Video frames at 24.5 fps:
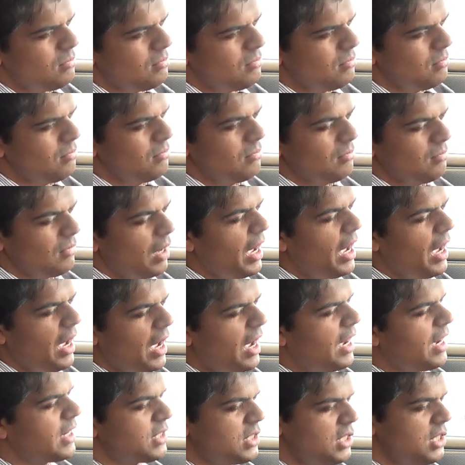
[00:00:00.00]

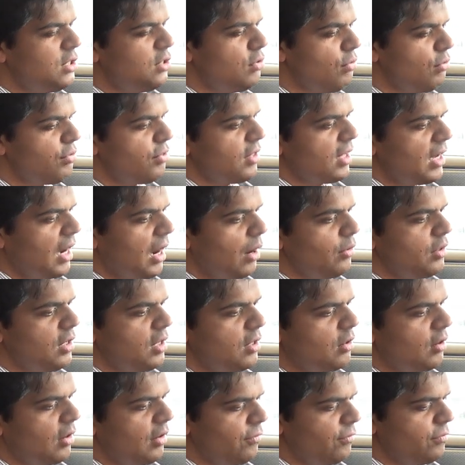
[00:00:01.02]
I actually do think Audi
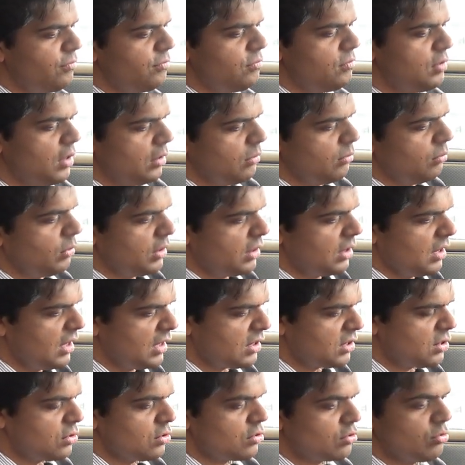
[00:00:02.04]
could have done with an
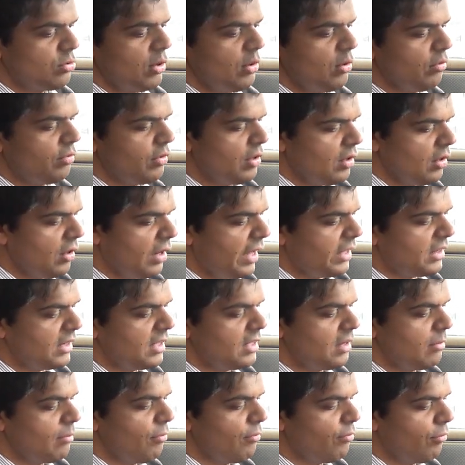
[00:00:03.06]
extra screen over here like they
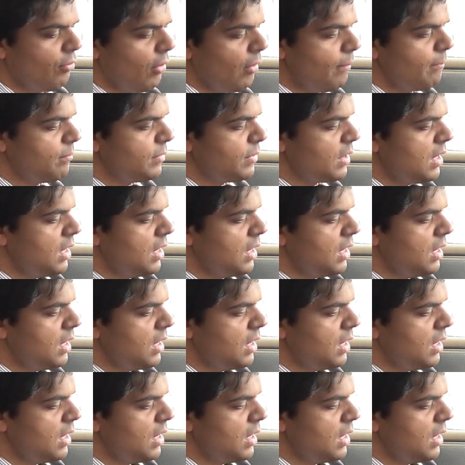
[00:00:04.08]
did before.